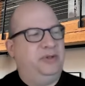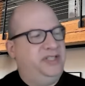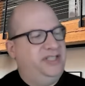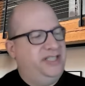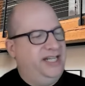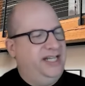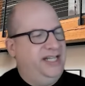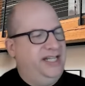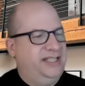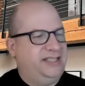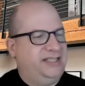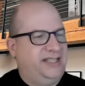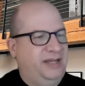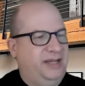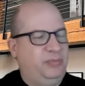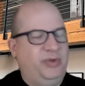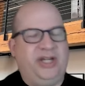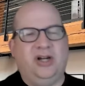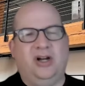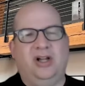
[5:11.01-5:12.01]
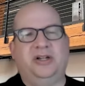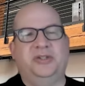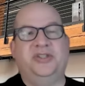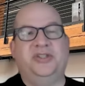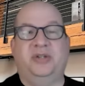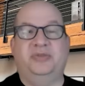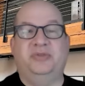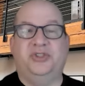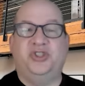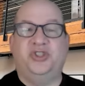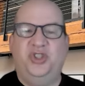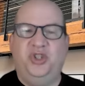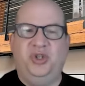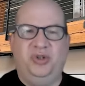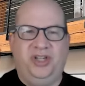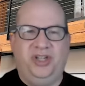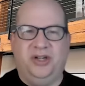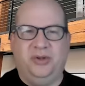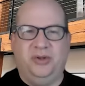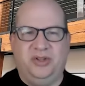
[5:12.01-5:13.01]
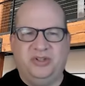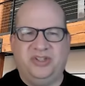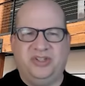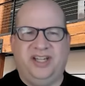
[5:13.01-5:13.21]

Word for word: I was sitting in this table. We call ourselves a studio.